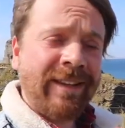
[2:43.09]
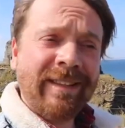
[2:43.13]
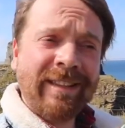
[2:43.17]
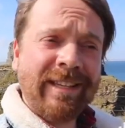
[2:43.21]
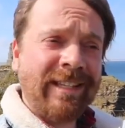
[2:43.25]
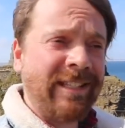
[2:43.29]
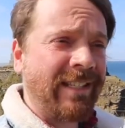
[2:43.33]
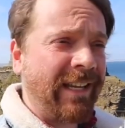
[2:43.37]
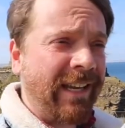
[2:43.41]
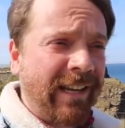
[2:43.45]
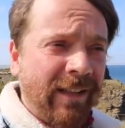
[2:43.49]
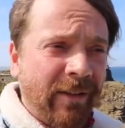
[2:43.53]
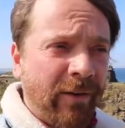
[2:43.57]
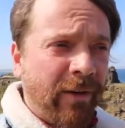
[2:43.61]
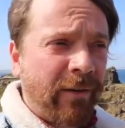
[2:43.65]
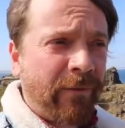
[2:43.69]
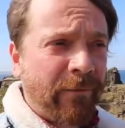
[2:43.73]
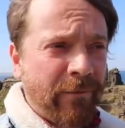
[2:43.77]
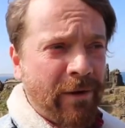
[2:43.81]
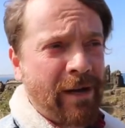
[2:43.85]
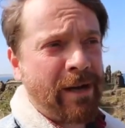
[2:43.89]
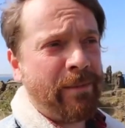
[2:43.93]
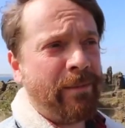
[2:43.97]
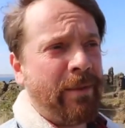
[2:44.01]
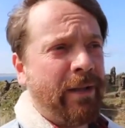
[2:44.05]
the Sinclair
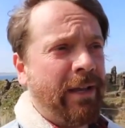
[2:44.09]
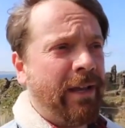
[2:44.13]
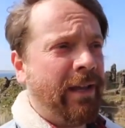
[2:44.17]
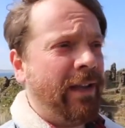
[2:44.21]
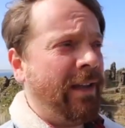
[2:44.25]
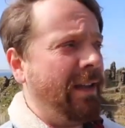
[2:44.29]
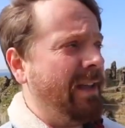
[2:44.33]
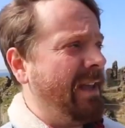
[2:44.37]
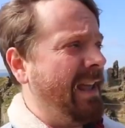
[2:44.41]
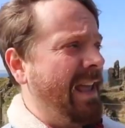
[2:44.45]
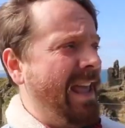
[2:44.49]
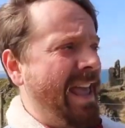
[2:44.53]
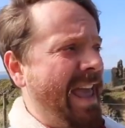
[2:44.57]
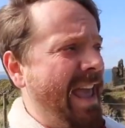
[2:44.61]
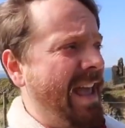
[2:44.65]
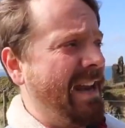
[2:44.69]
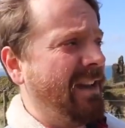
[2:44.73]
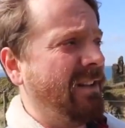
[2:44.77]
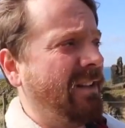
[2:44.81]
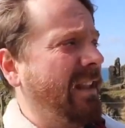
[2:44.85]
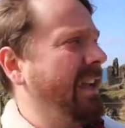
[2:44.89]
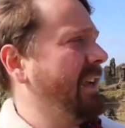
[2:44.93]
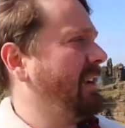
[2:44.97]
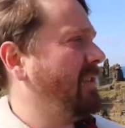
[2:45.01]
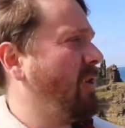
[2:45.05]
family
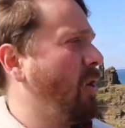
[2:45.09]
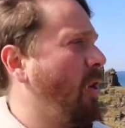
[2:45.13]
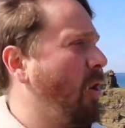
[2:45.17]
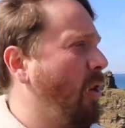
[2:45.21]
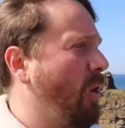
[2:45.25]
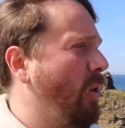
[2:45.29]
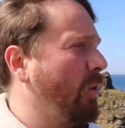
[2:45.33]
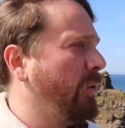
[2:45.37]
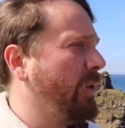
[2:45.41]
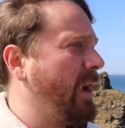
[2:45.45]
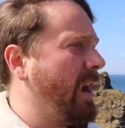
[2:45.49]
and like all